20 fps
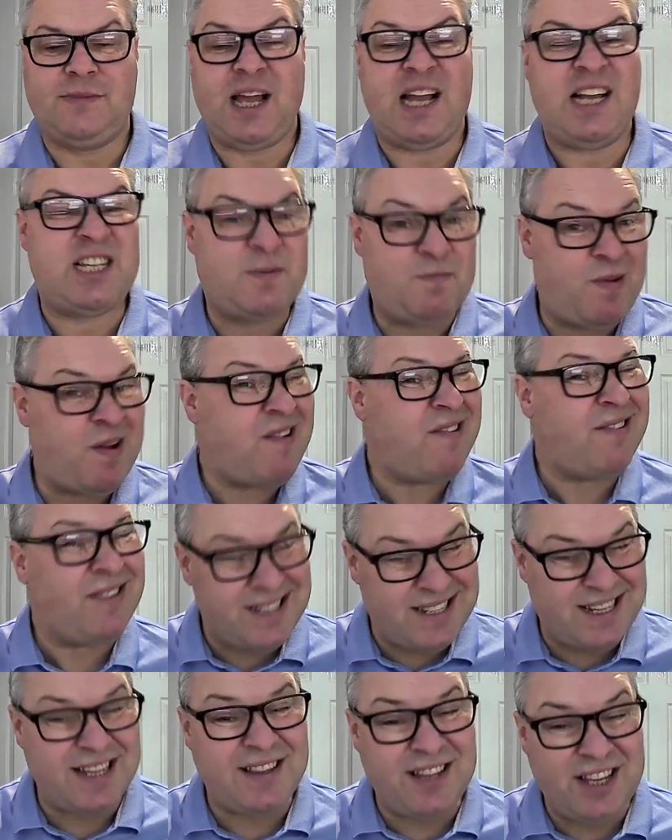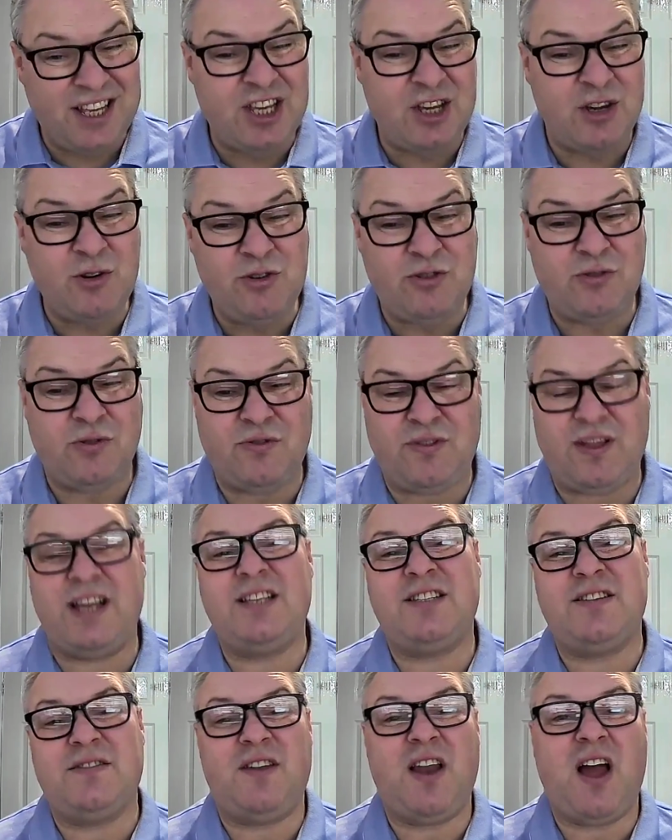experiencing the usual
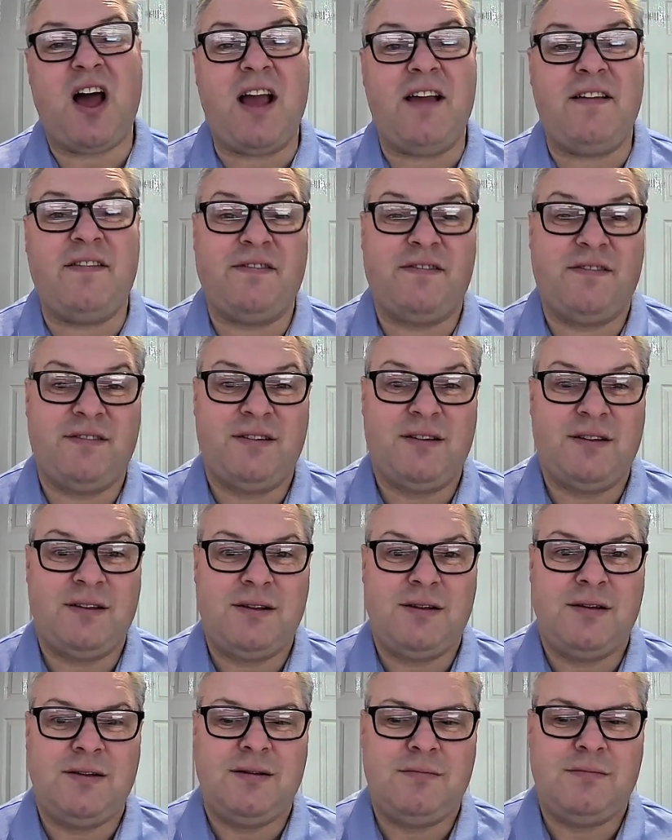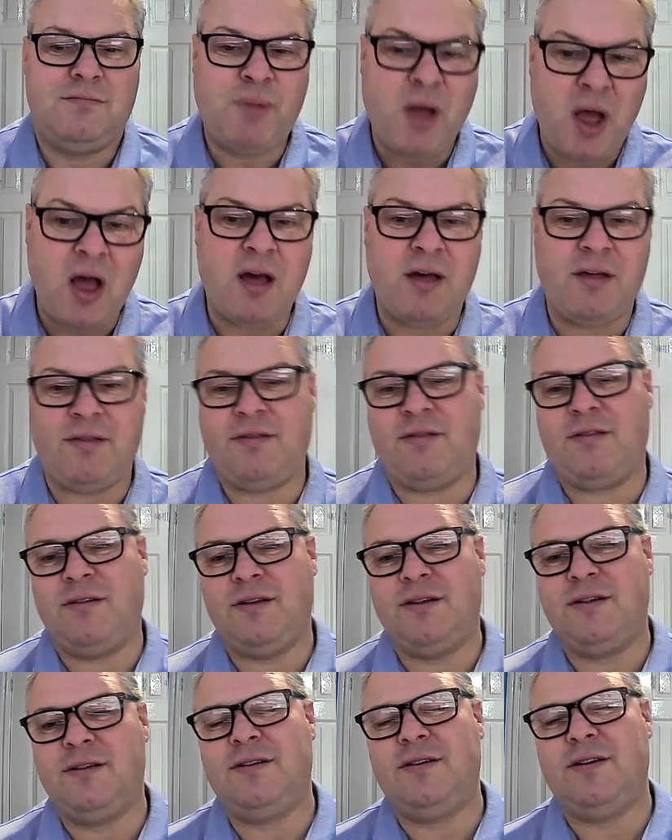things of life: birth,
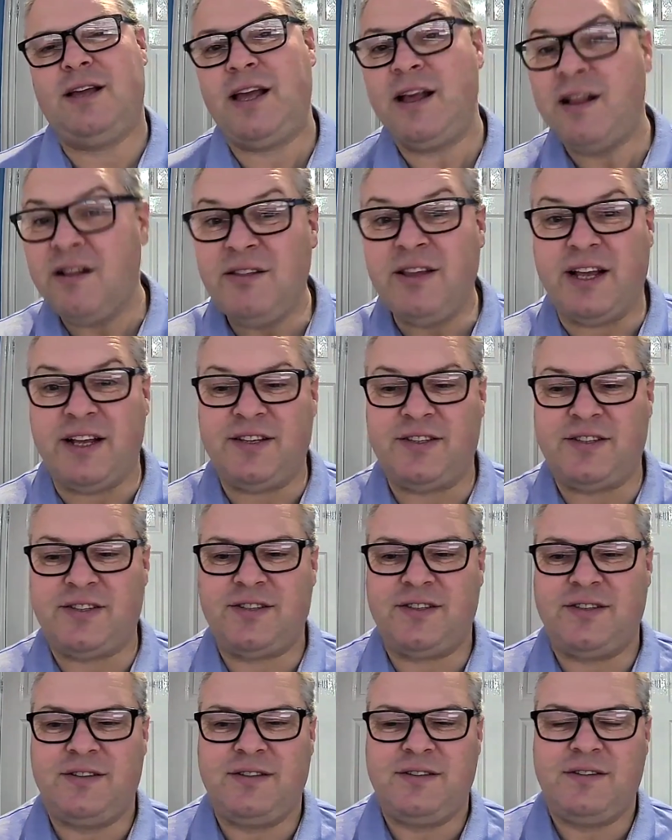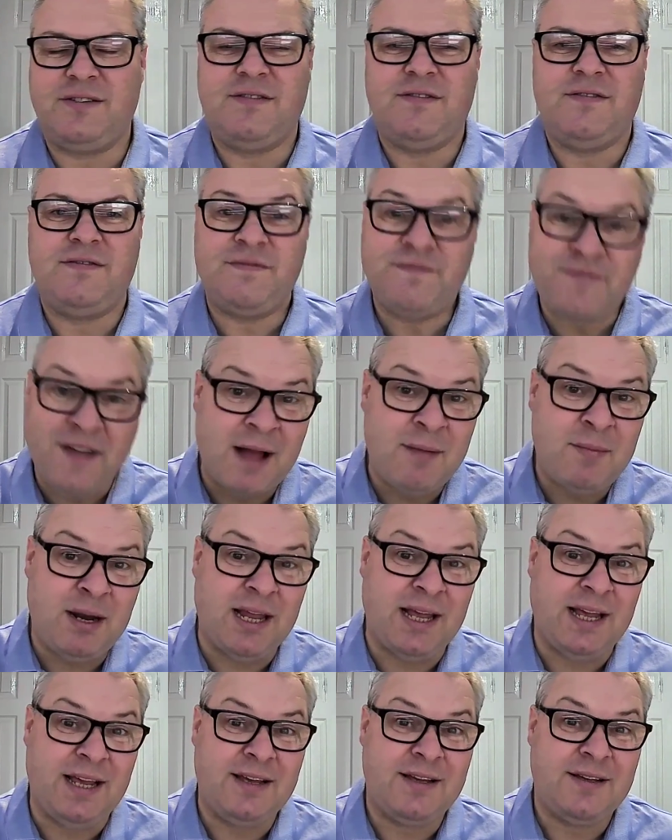illness,
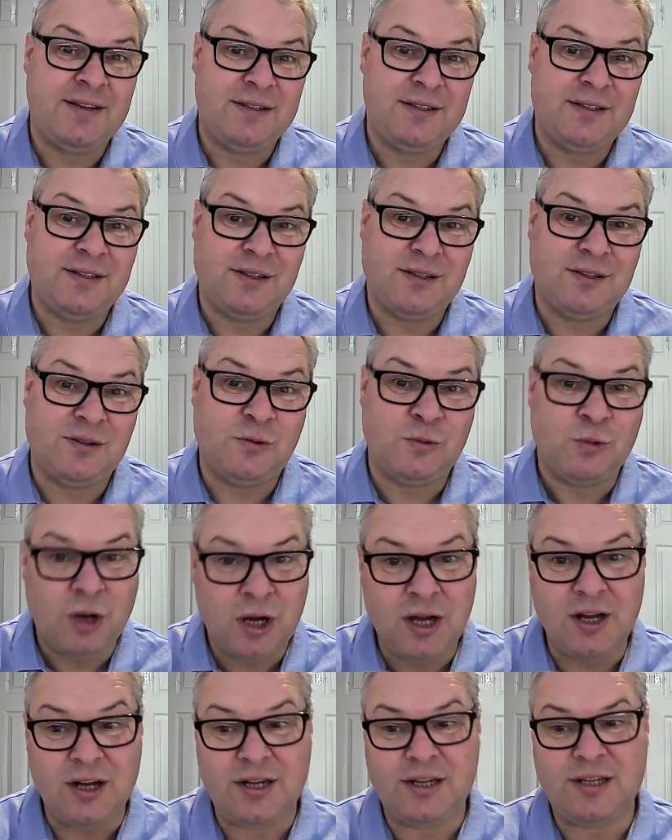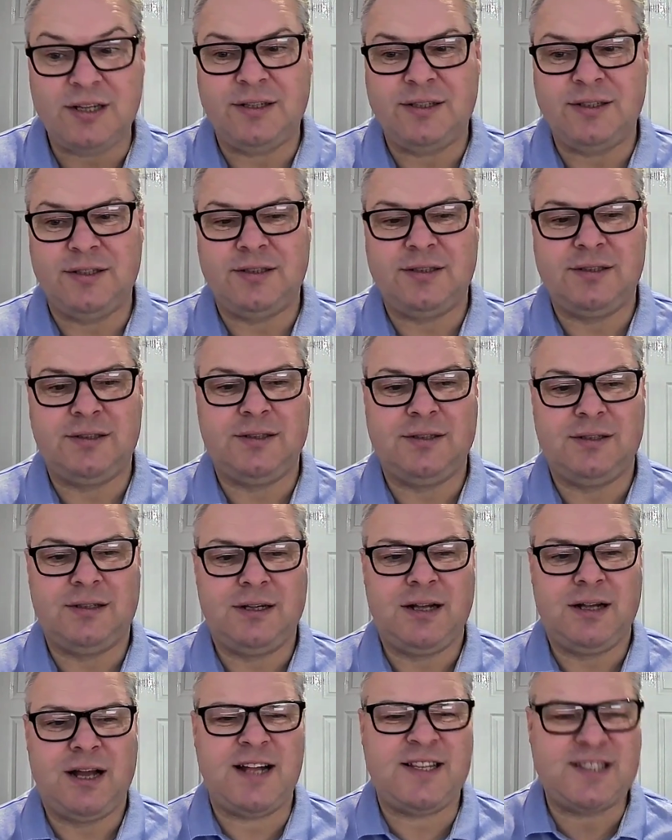family, work.
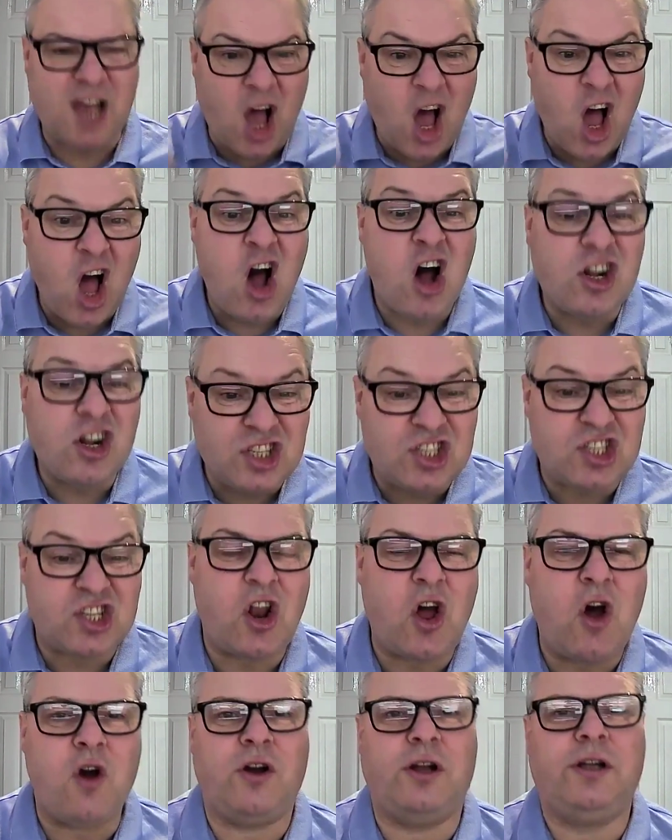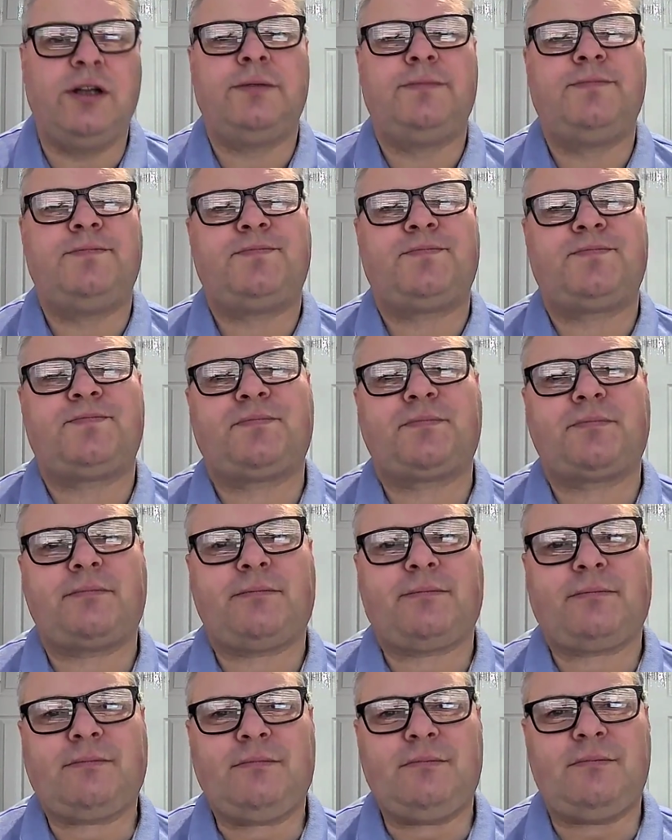It's a hard slog,
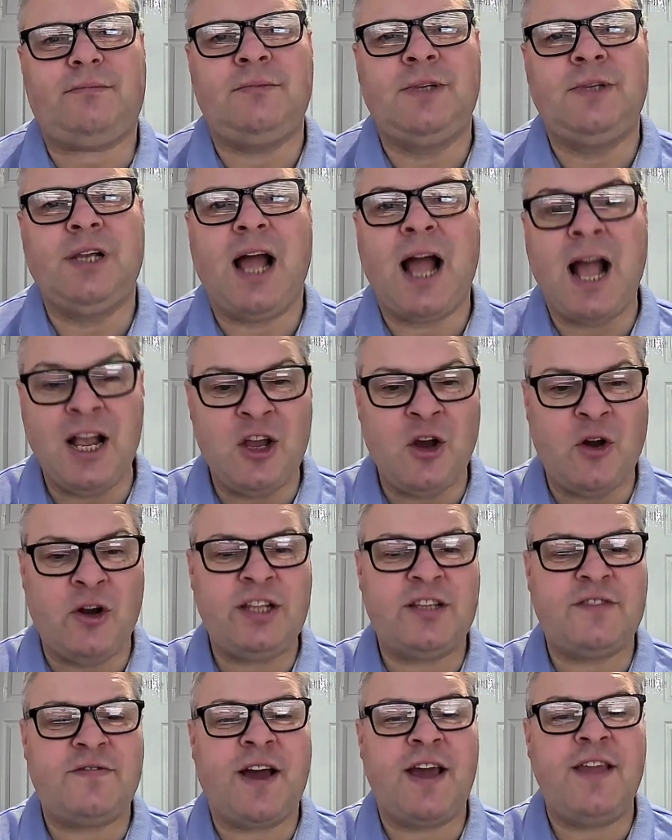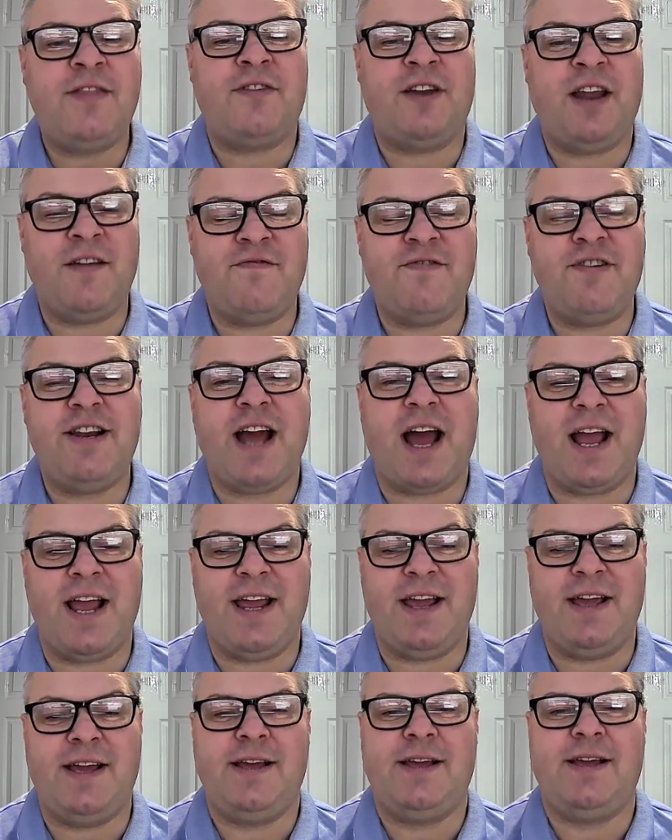and God is faithful every
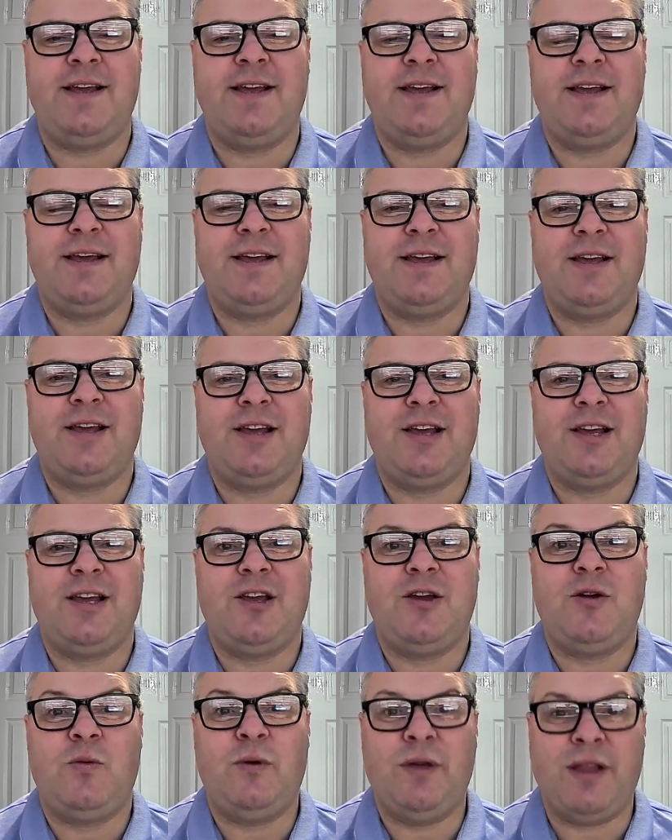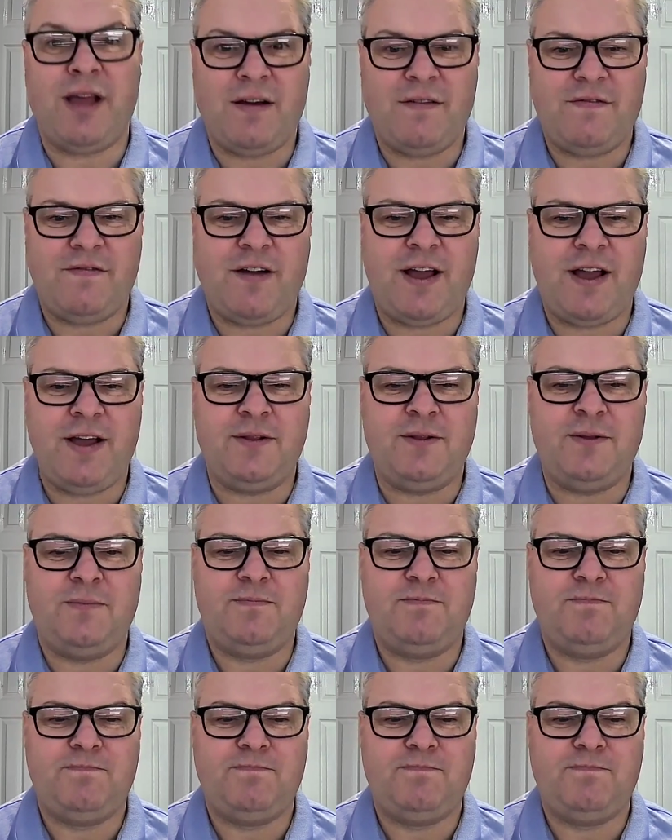day without fail.